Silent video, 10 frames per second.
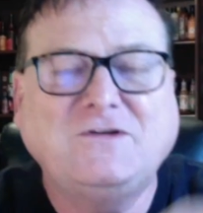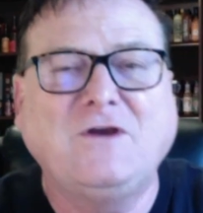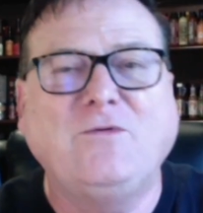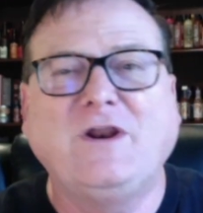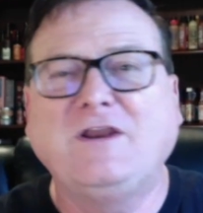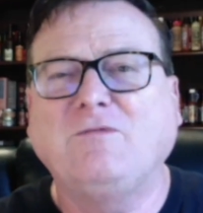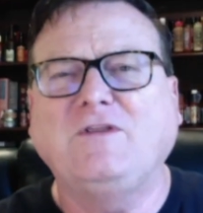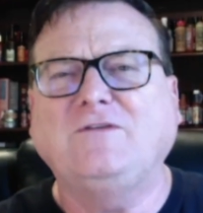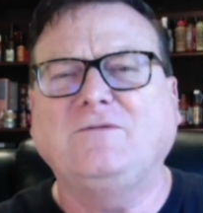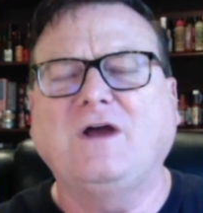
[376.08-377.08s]
show you what I did
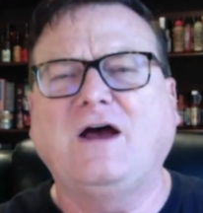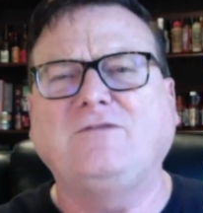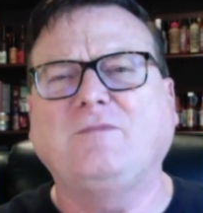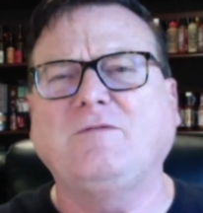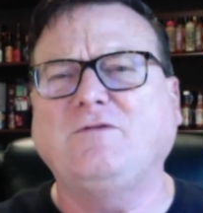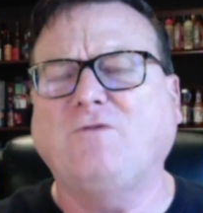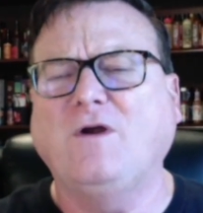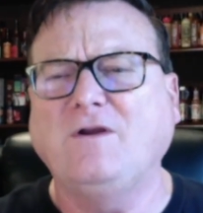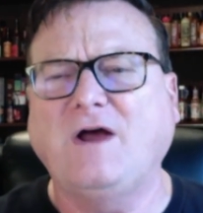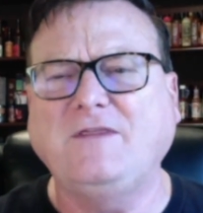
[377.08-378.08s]
with this one, guys. But before
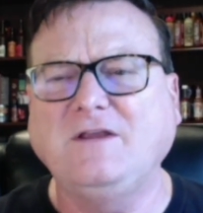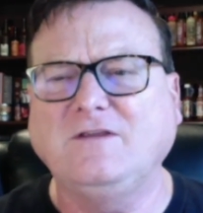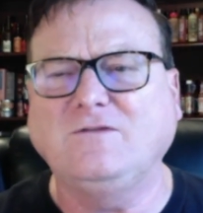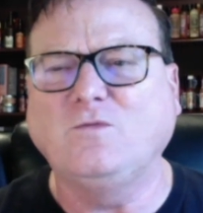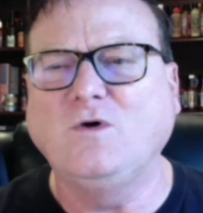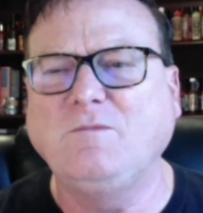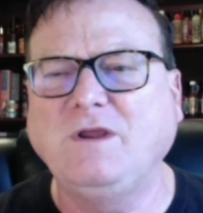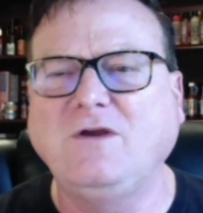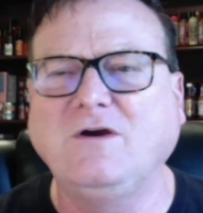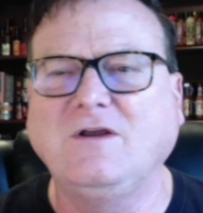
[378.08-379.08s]
I do, I think this would
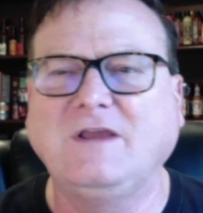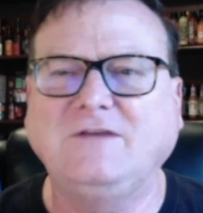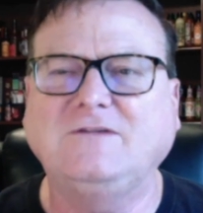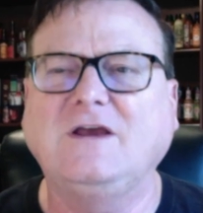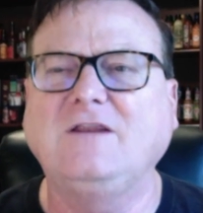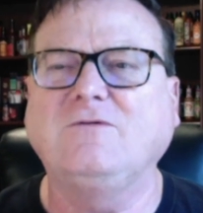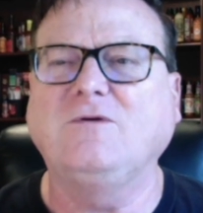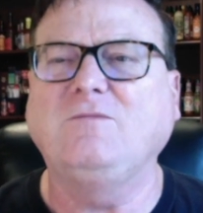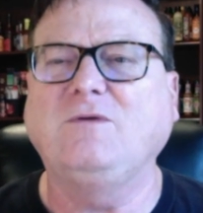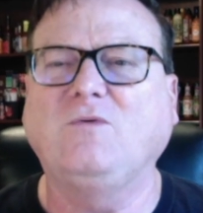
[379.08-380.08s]
be good. They say that
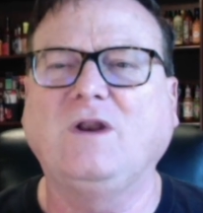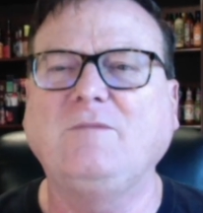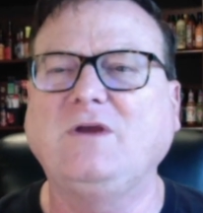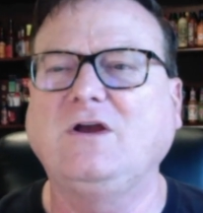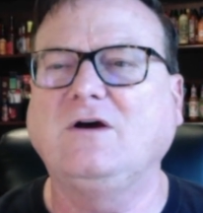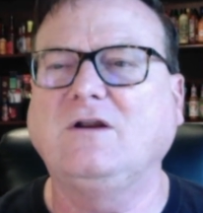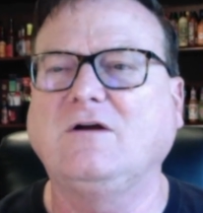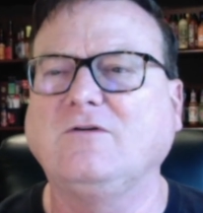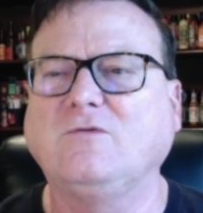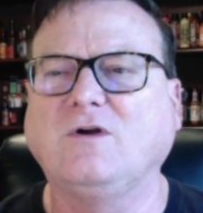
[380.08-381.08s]
would be really be good
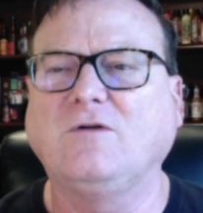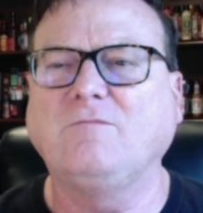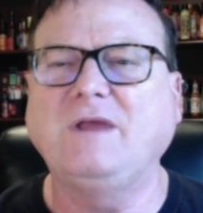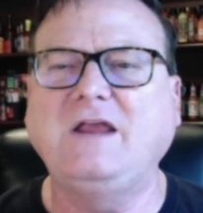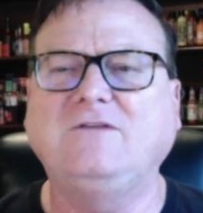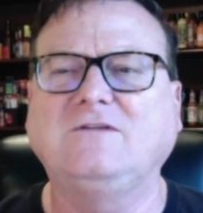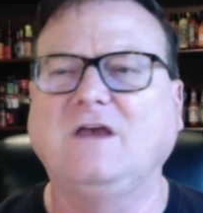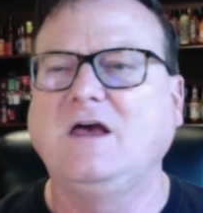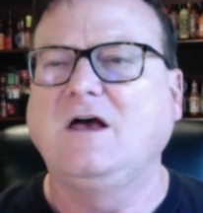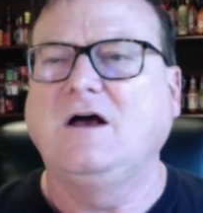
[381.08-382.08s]
on grilled meats.
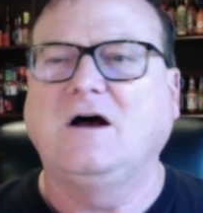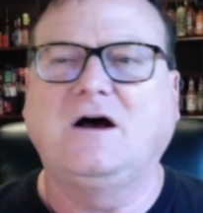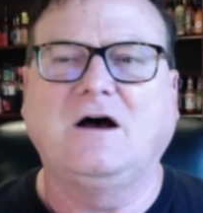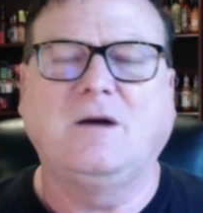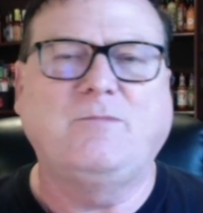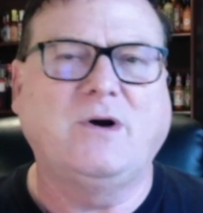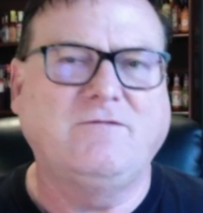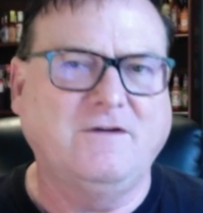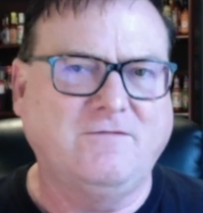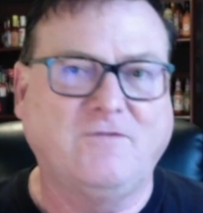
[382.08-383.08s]

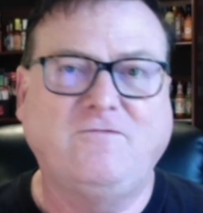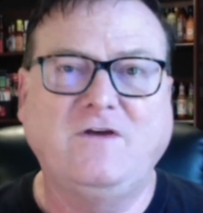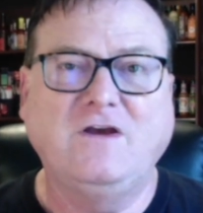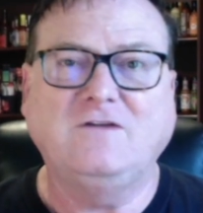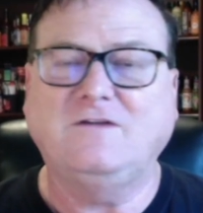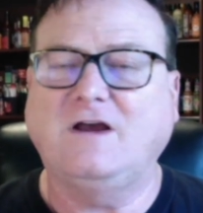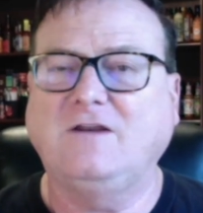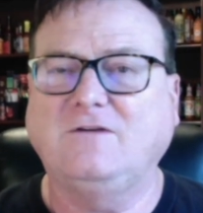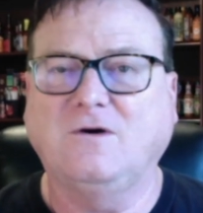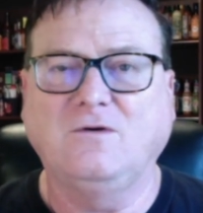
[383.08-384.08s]
Perfect for fish. I
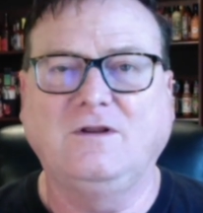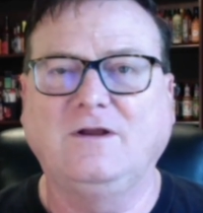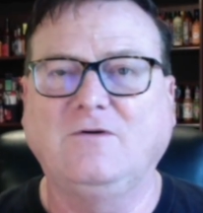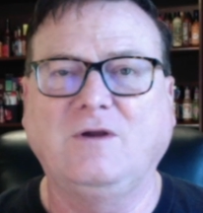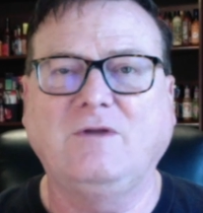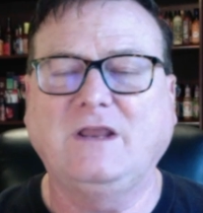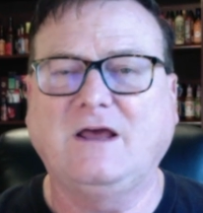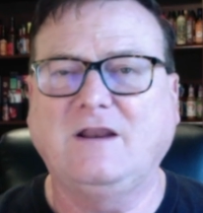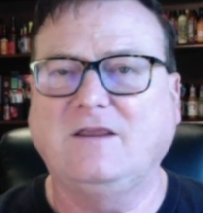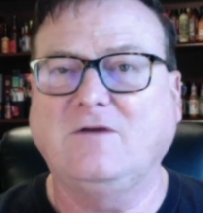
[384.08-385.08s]
totally agree with
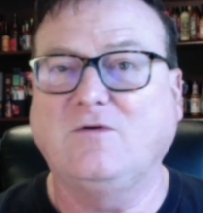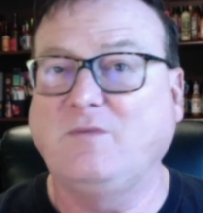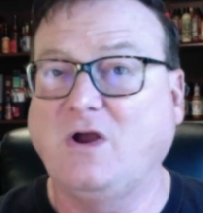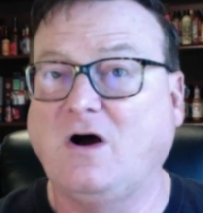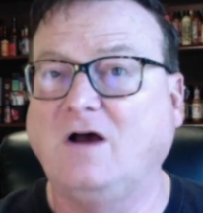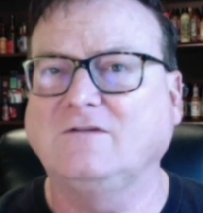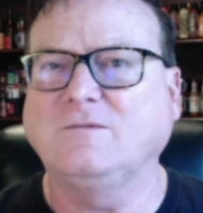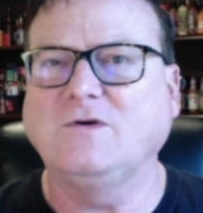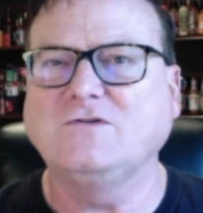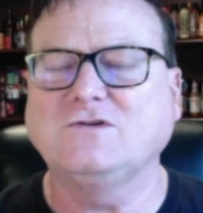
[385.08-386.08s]
that. I think it would be
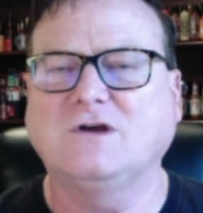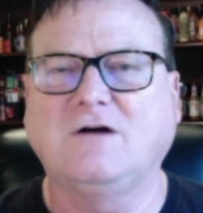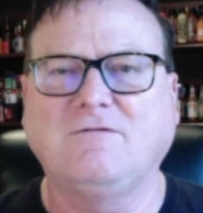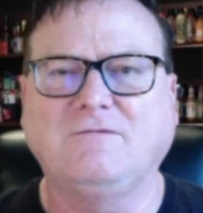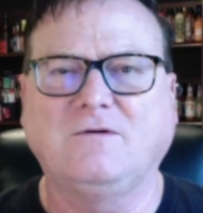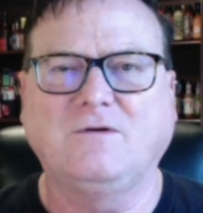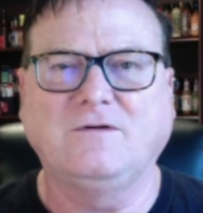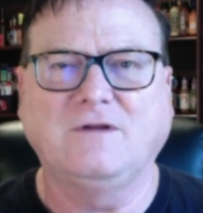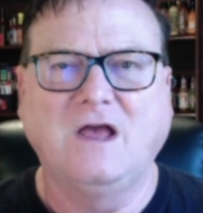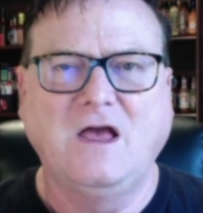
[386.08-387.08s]
awesome
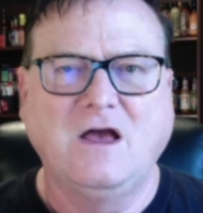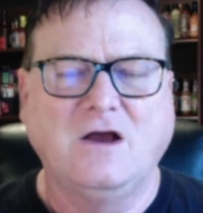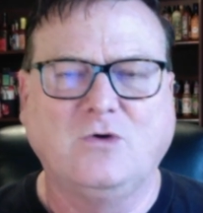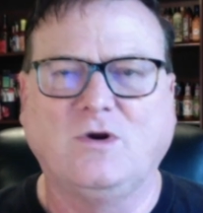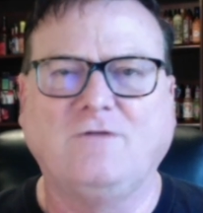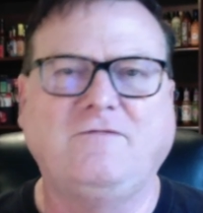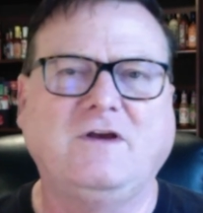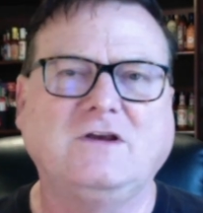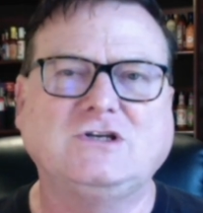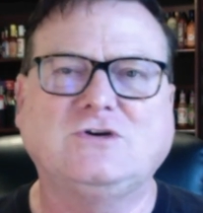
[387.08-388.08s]
on grilled
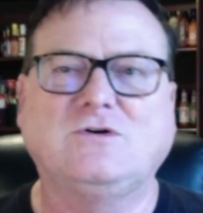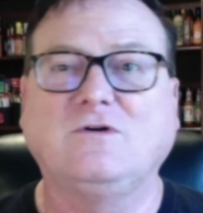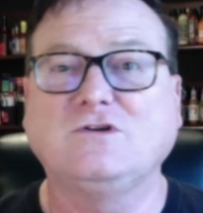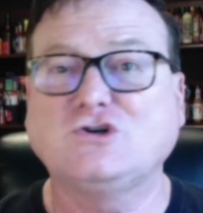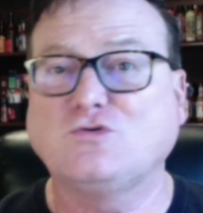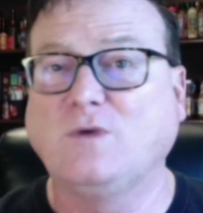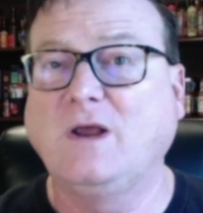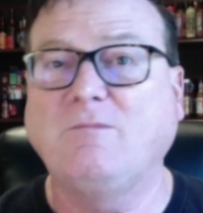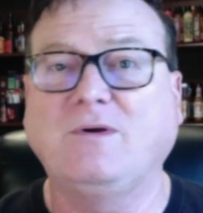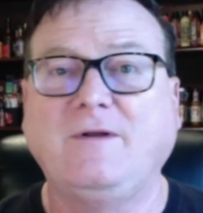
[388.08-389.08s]
fish, on
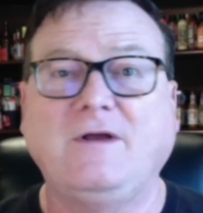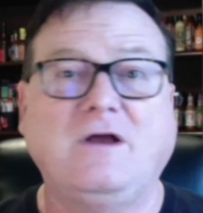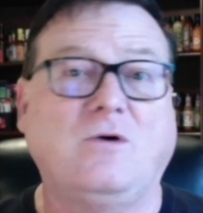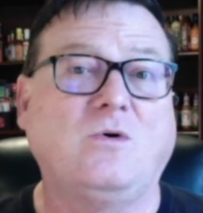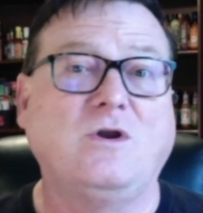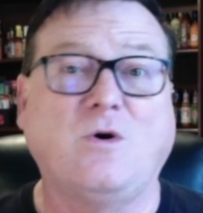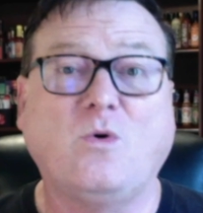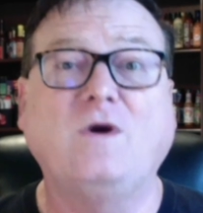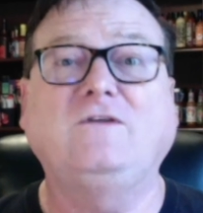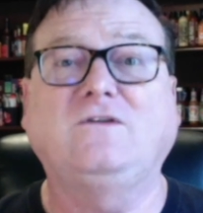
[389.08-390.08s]
shrimp, on
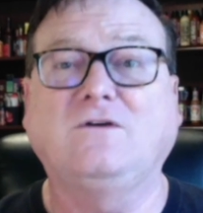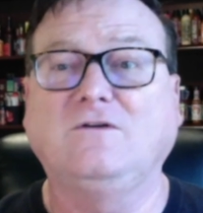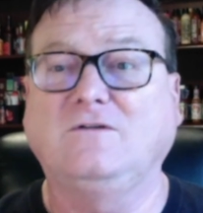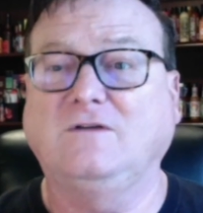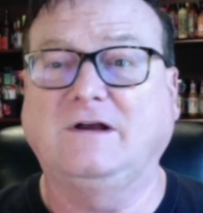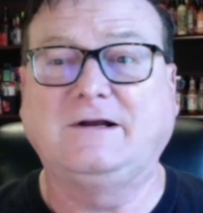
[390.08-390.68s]
oysters,